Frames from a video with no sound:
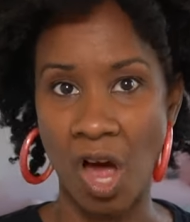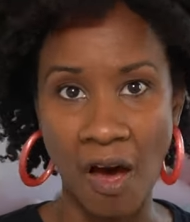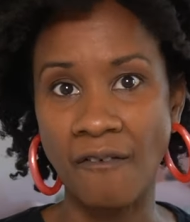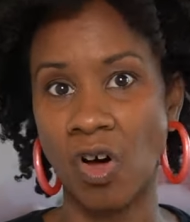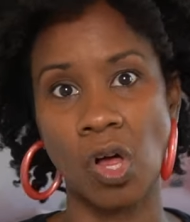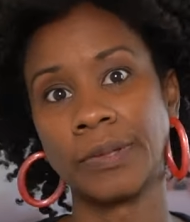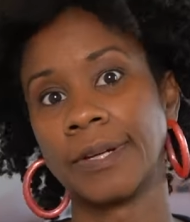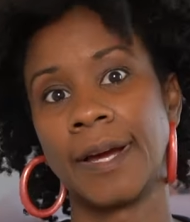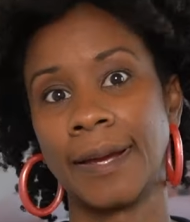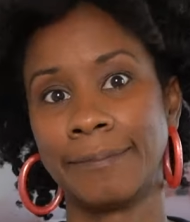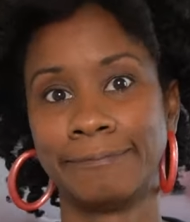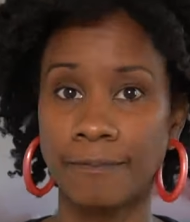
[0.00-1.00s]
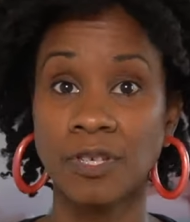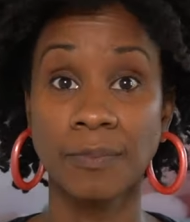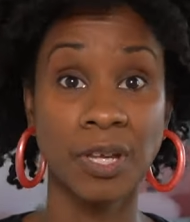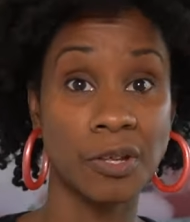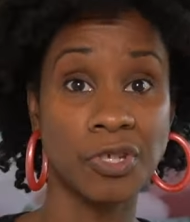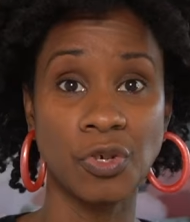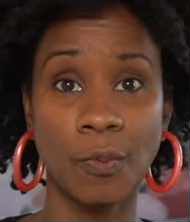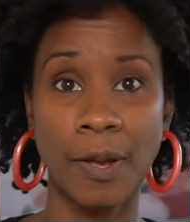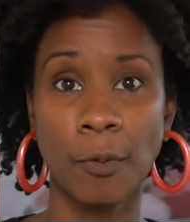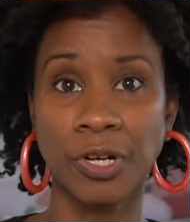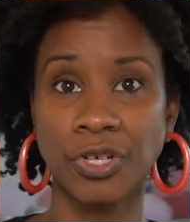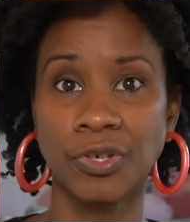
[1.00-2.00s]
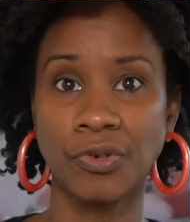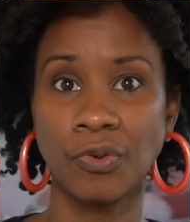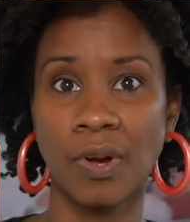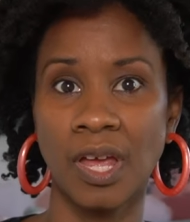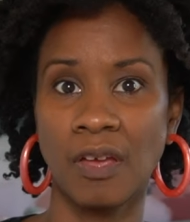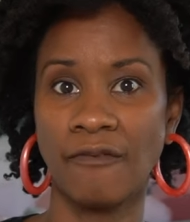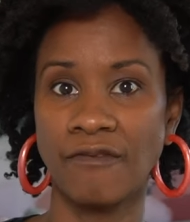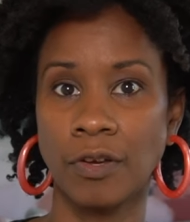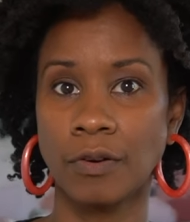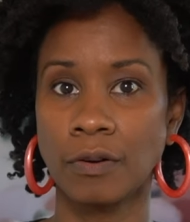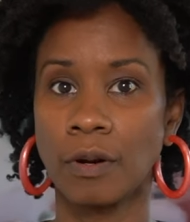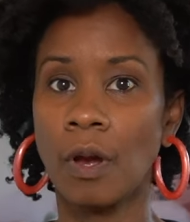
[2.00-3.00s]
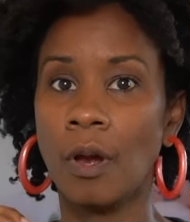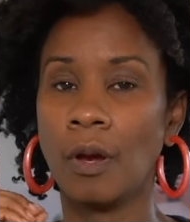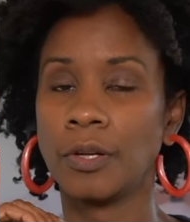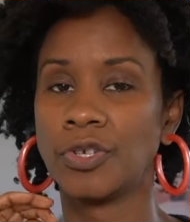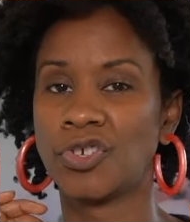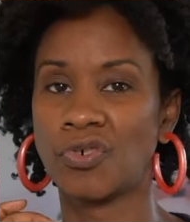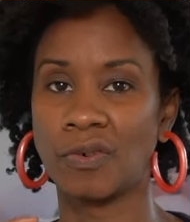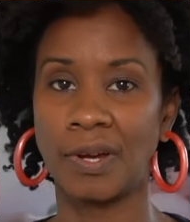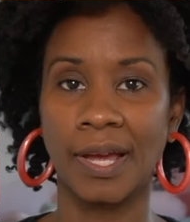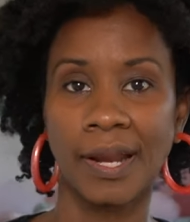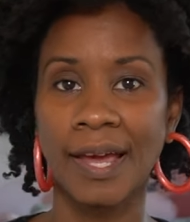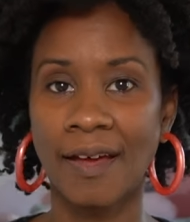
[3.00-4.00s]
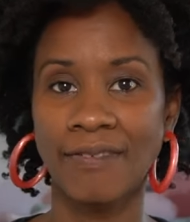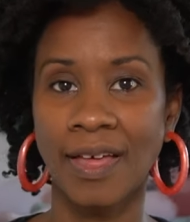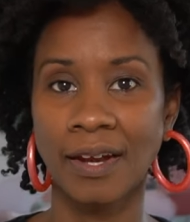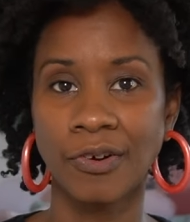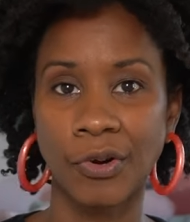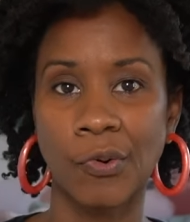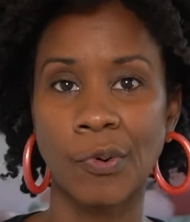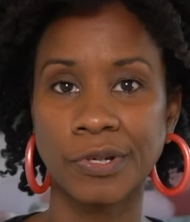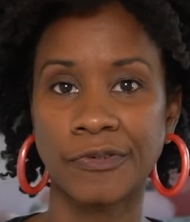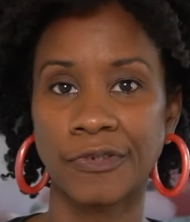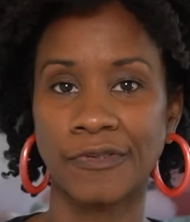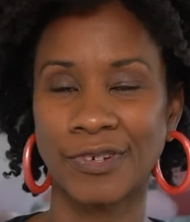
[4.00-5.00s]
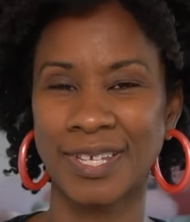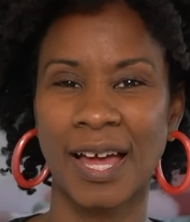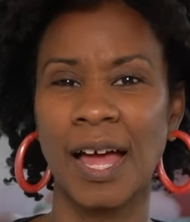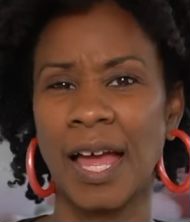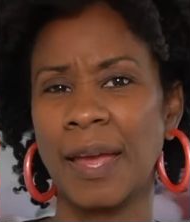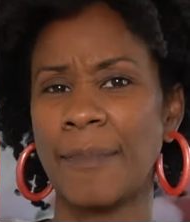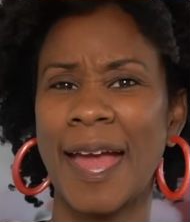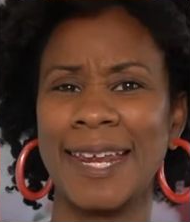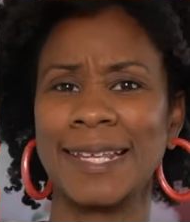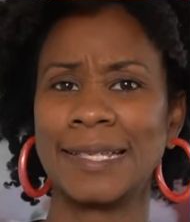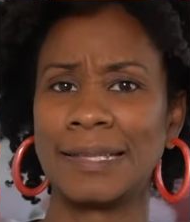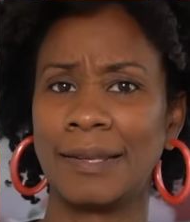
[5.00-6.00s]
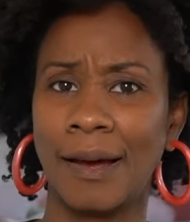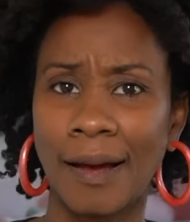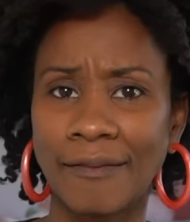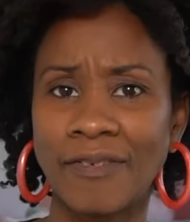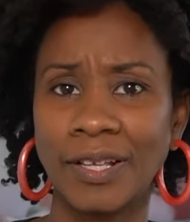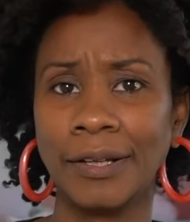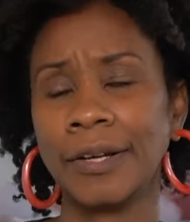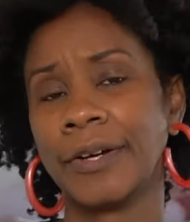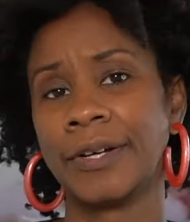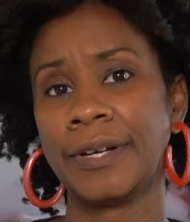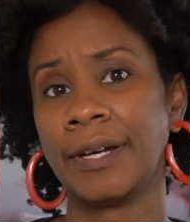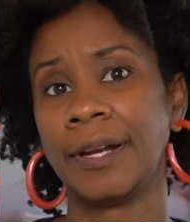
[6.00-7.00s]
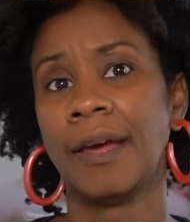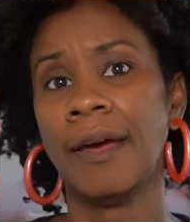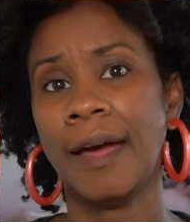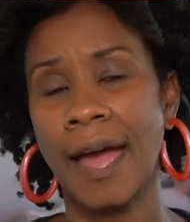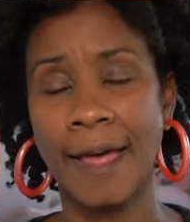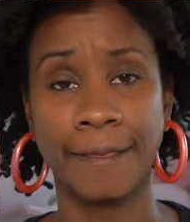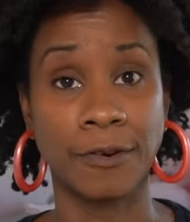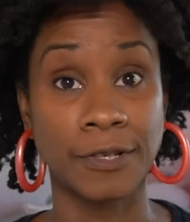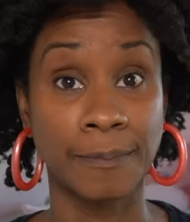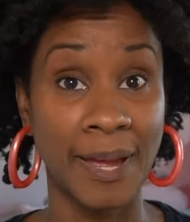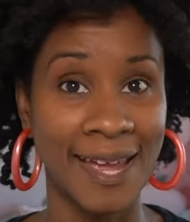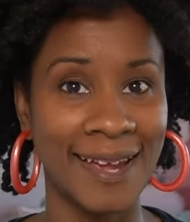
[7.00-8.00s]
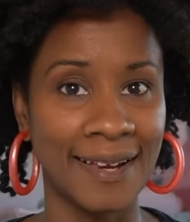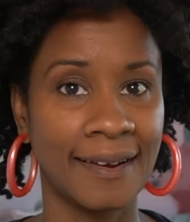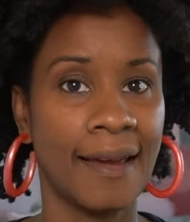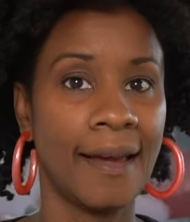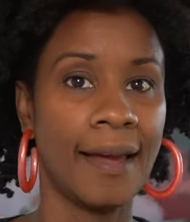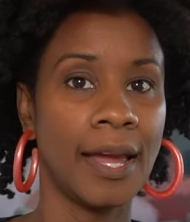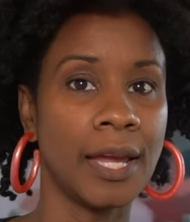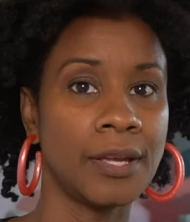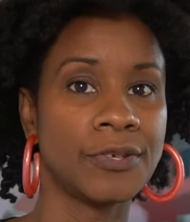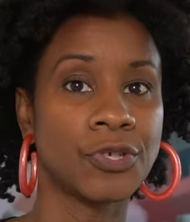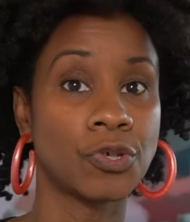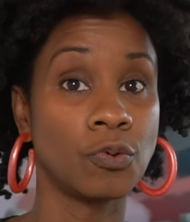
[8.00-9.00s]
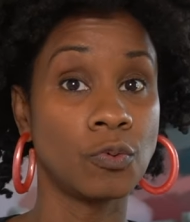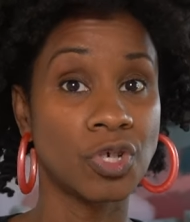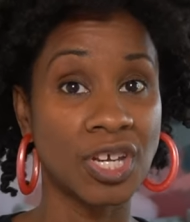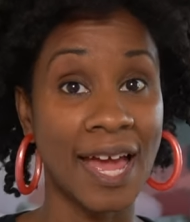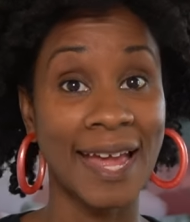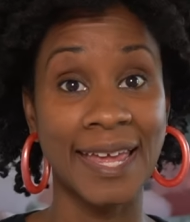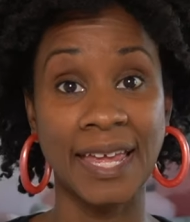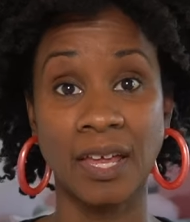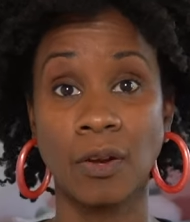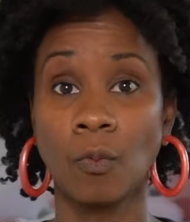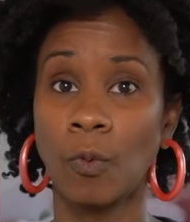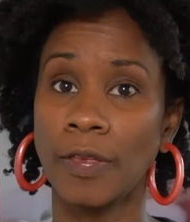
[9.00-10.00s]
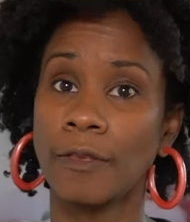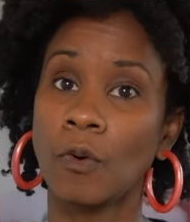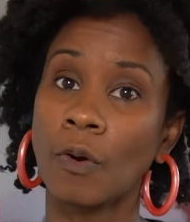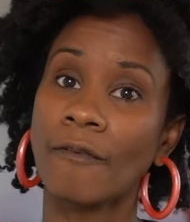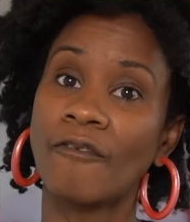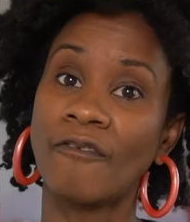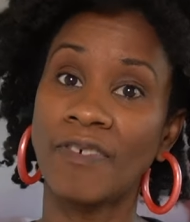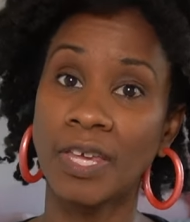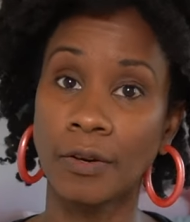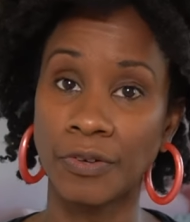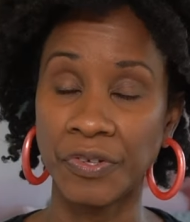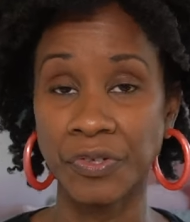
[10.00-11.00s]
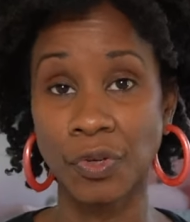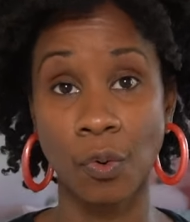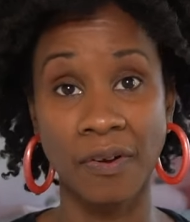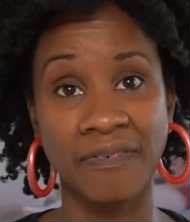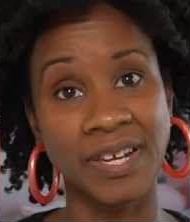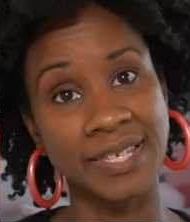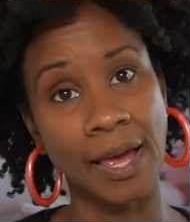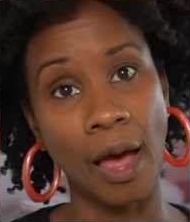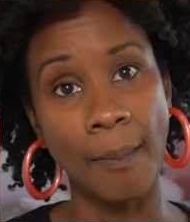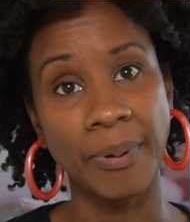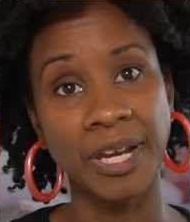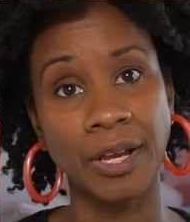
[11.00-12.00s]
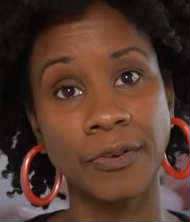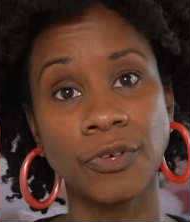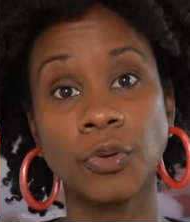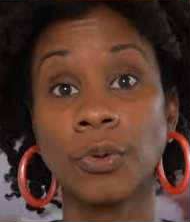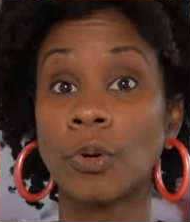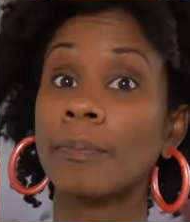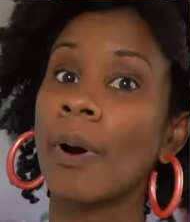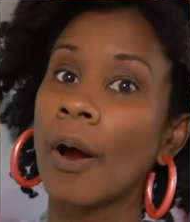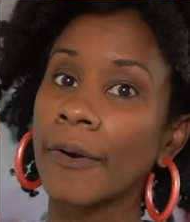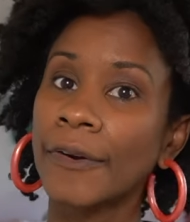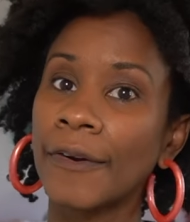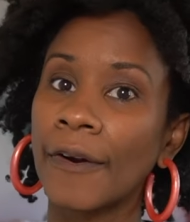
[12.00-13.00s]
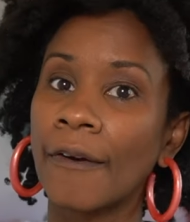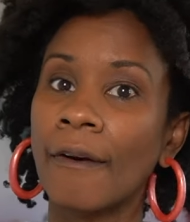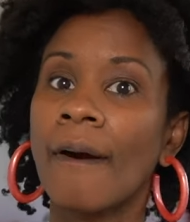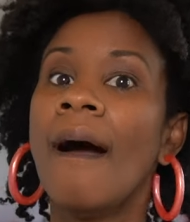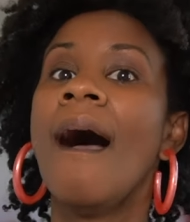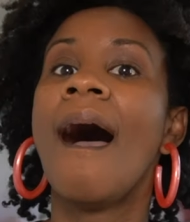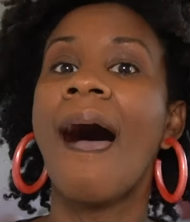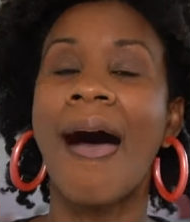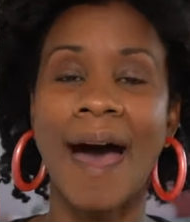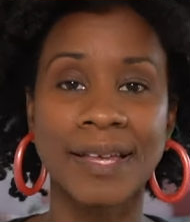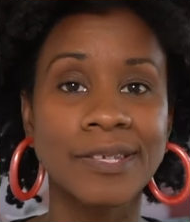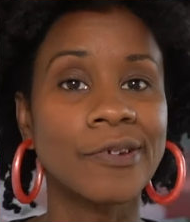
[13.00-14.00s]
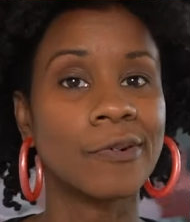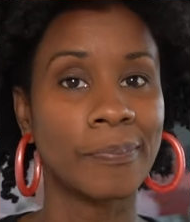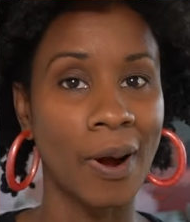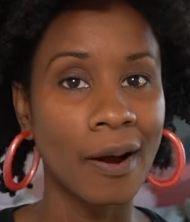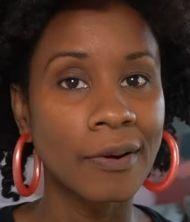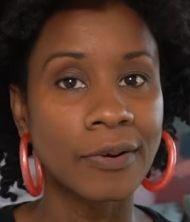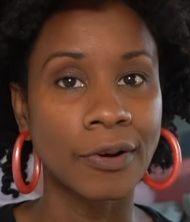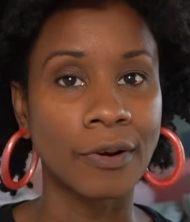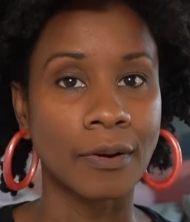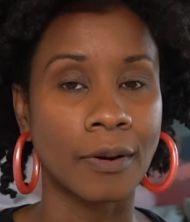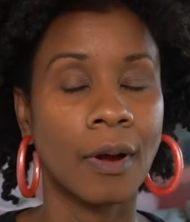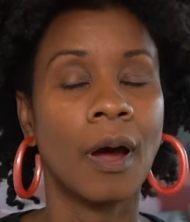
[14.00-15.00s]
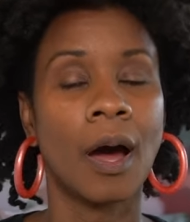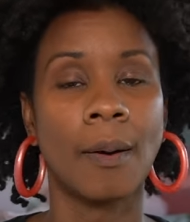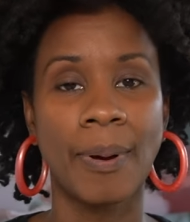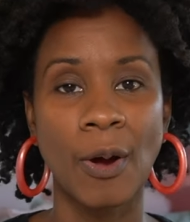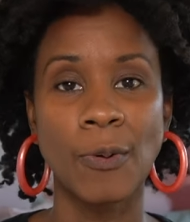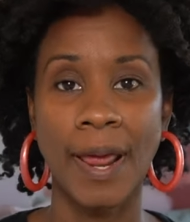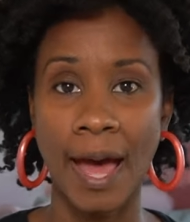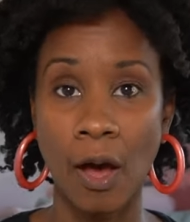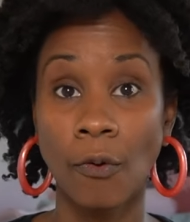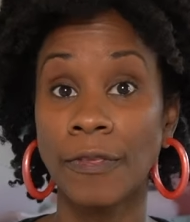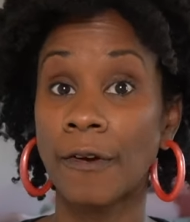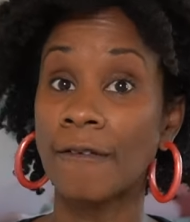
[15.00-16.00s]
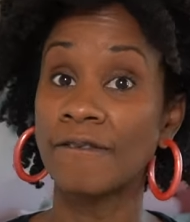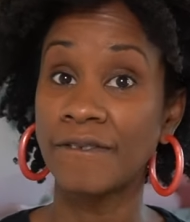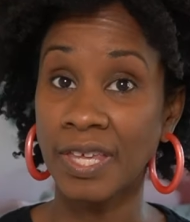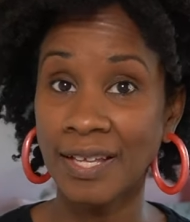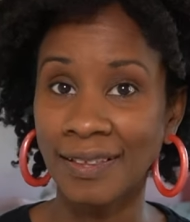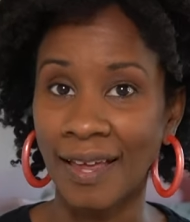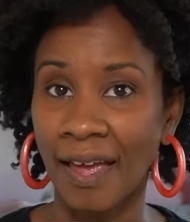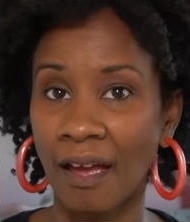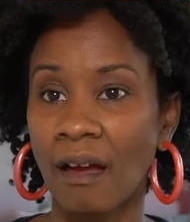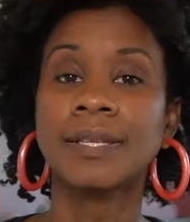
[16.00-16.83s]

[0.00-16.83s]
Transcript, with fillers: of all time. Something else you might want to do if you're trying to have that intercourse for the first time and it's not feeling good and there's pain is to check in with your feels or if it's happening to your partner, ask your partner about how they're feeling.